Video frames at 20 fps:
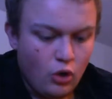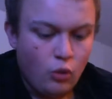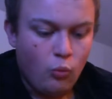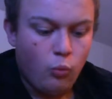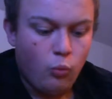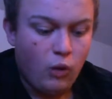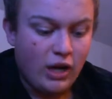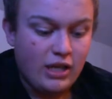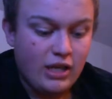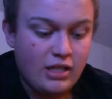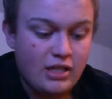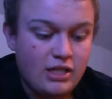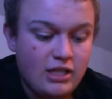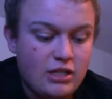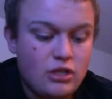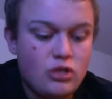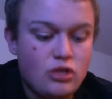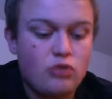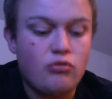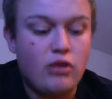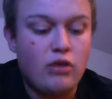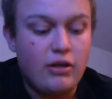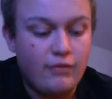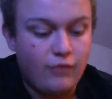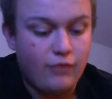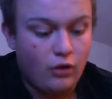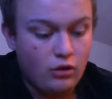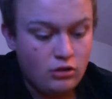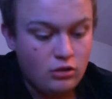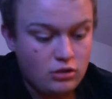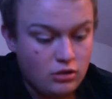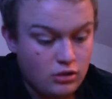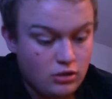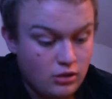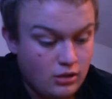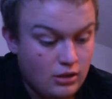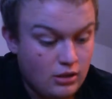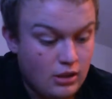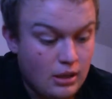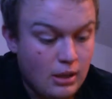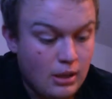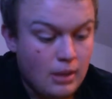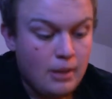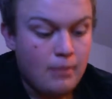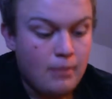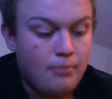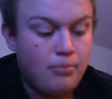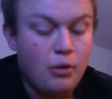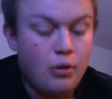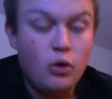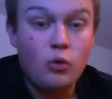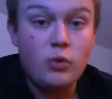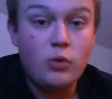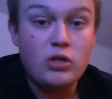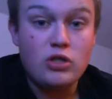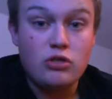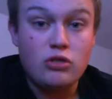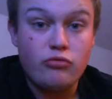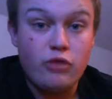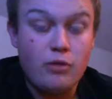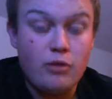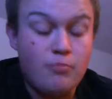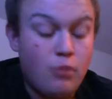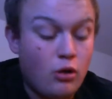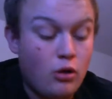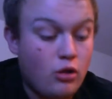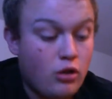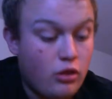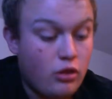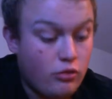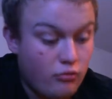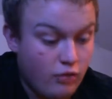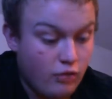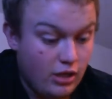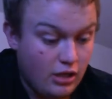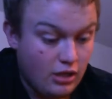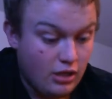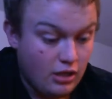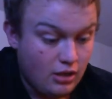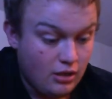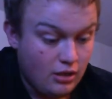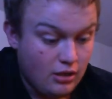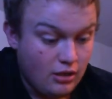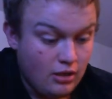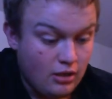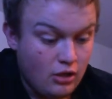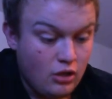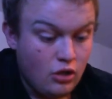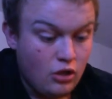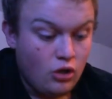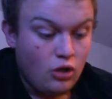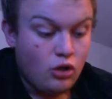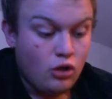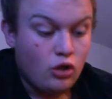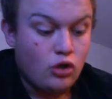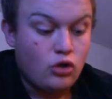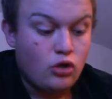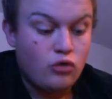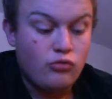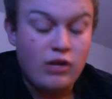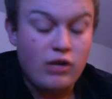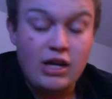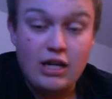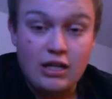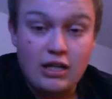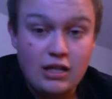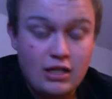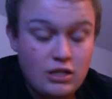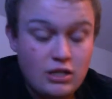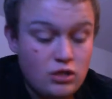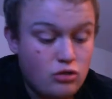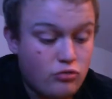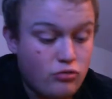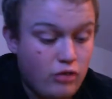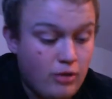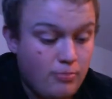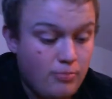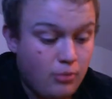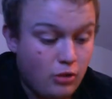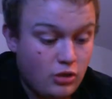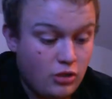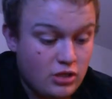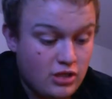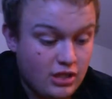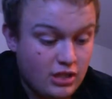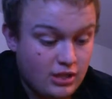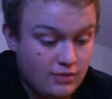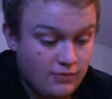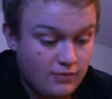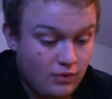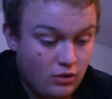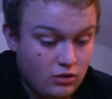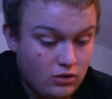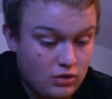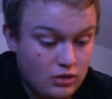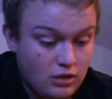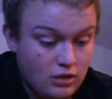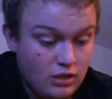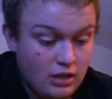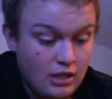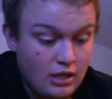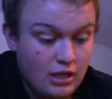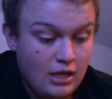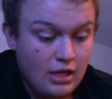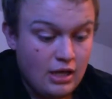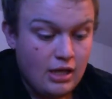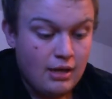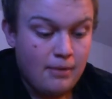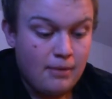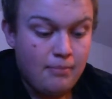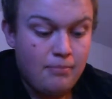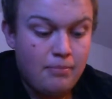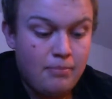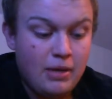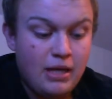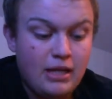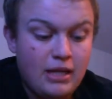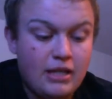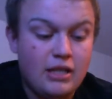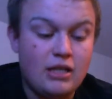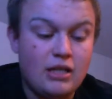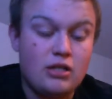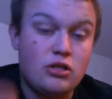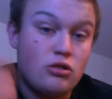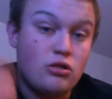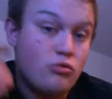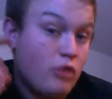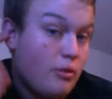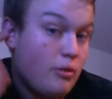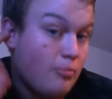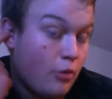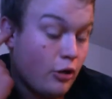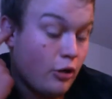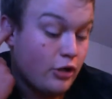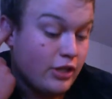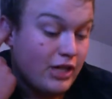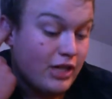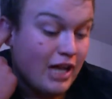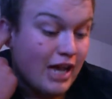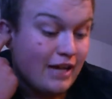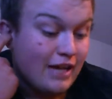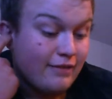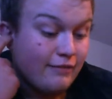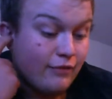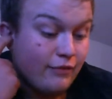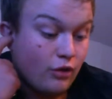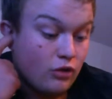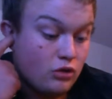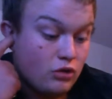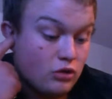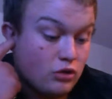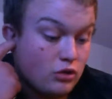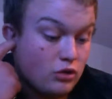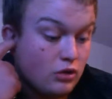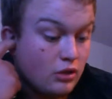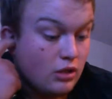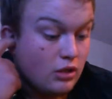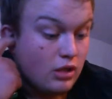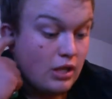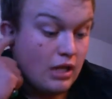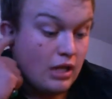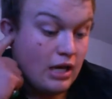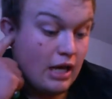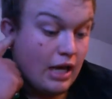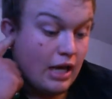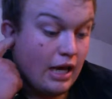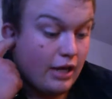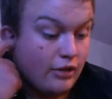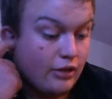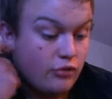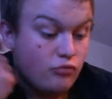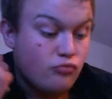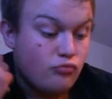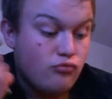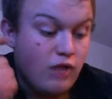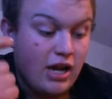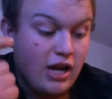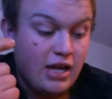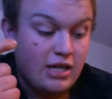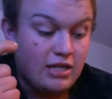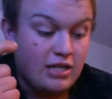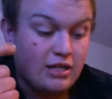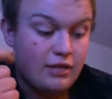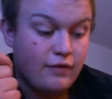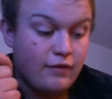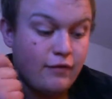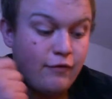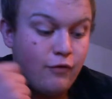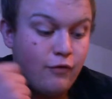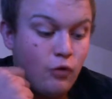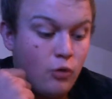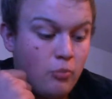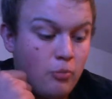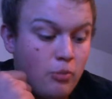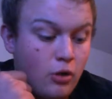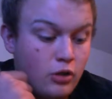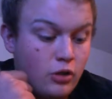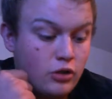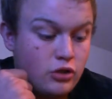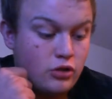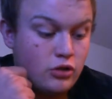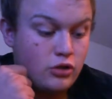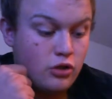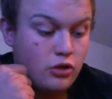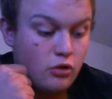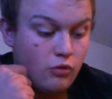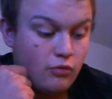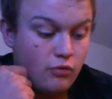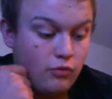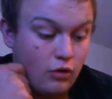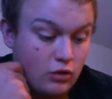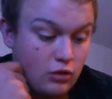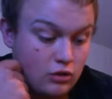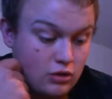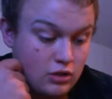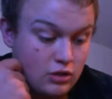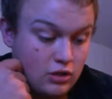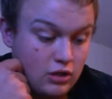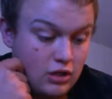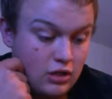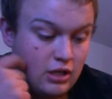white is 3 volts, blue is 3.3, green is 3.6 volts, pink is 3.9 volts, and red is 4.2 volts.